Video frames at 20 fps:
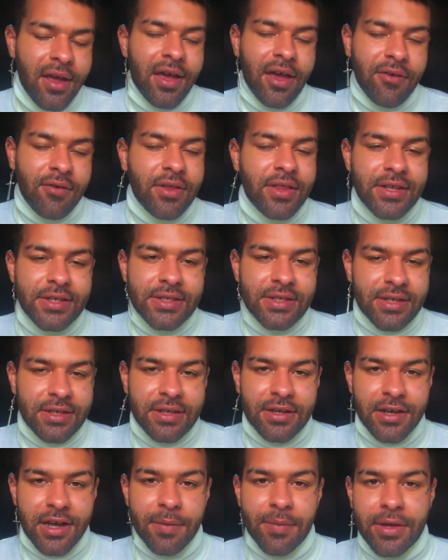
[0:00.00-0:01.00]
I really see
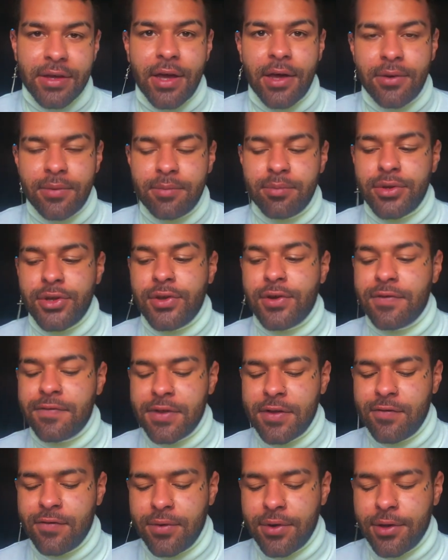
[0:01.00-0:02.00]
that coming out
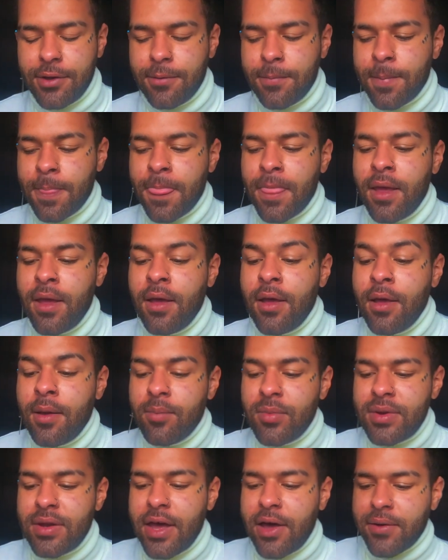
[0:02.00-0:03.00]
beautifully for you. But
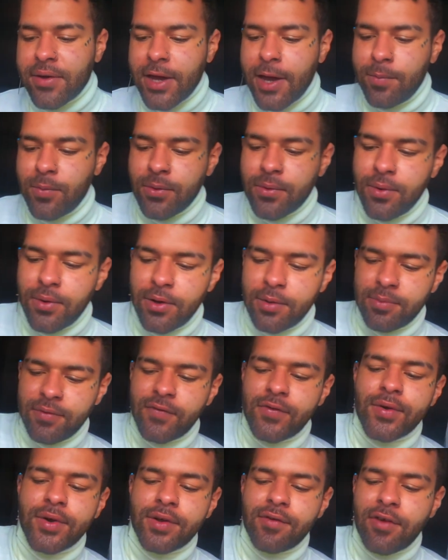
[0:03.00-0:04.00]
now, Capricorn,
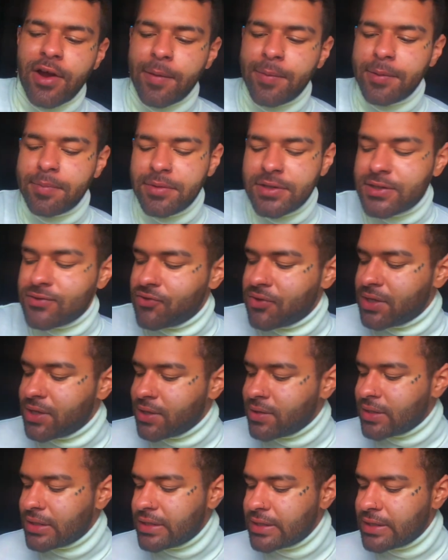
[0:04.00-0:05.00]
before we wrap up this
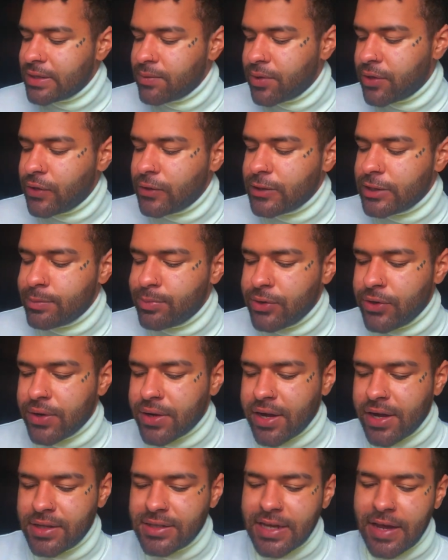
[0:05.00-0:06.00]
reading, let's see what your spirit
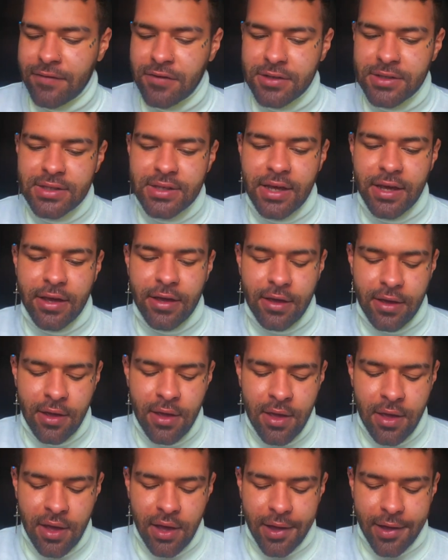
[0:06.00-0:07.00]
guides have to say
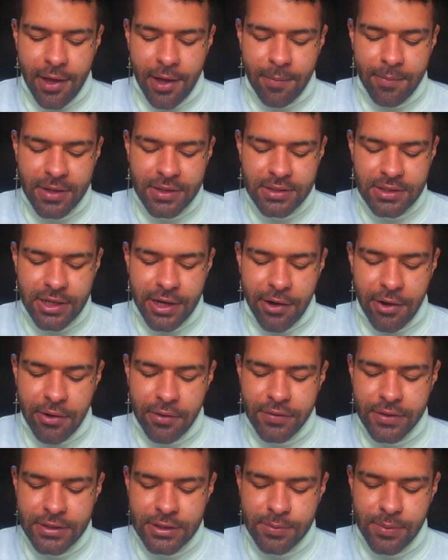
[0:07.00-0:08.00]
in tarot
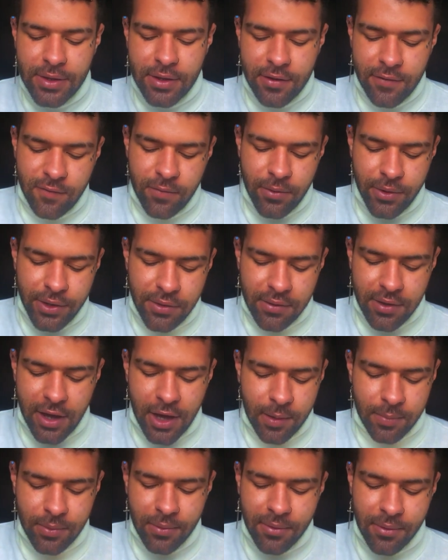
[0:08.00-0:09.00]
this week for you,
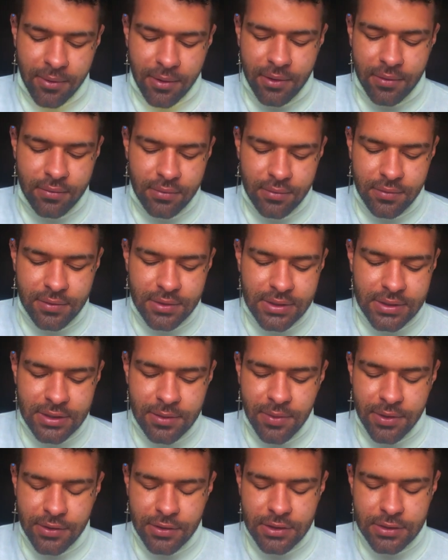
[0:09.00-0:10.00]
Capricorn. Let's see
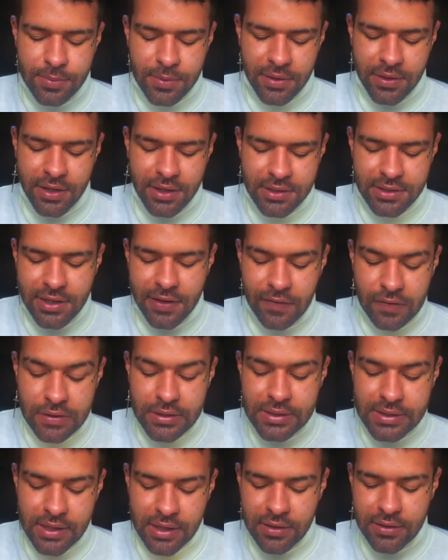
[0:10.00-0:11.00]
what your spirit guides have to
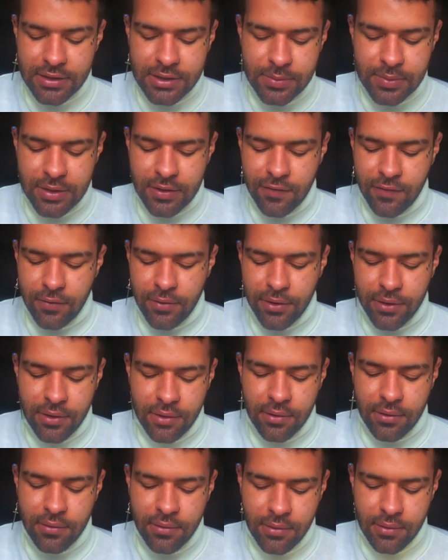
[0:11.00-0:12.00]
say this week for
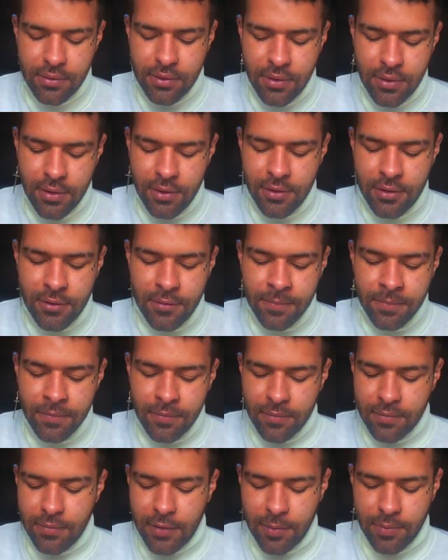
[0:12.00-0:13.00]
you,
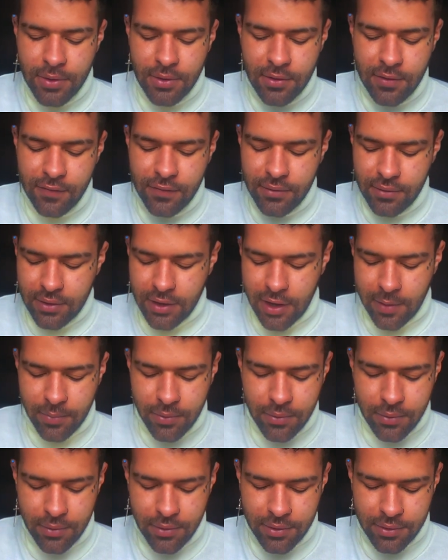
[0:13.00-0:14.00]
my beautiful
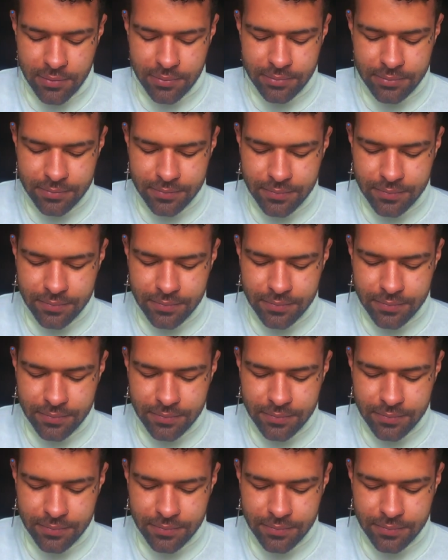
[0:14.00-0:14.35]
Capricorn.